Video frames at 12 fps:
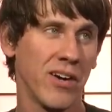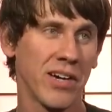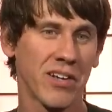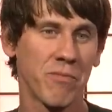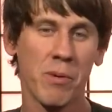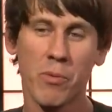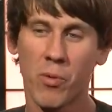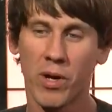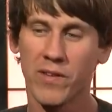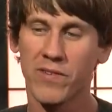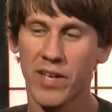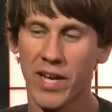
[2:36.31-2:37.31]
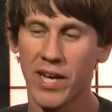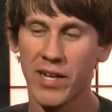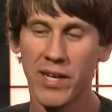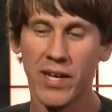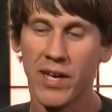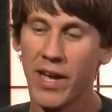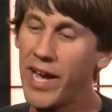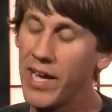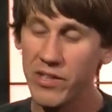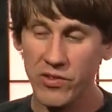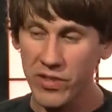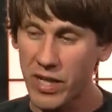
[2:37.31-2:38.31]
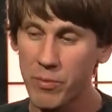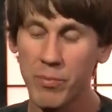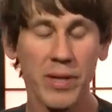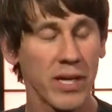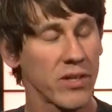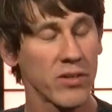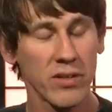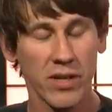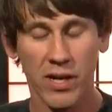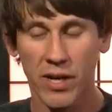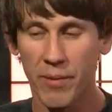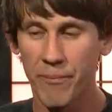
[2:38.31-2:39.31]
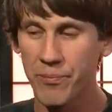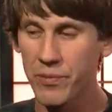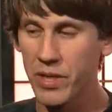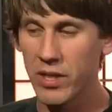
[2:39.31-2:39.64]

Like if people want to say, hey, there's a couple big um,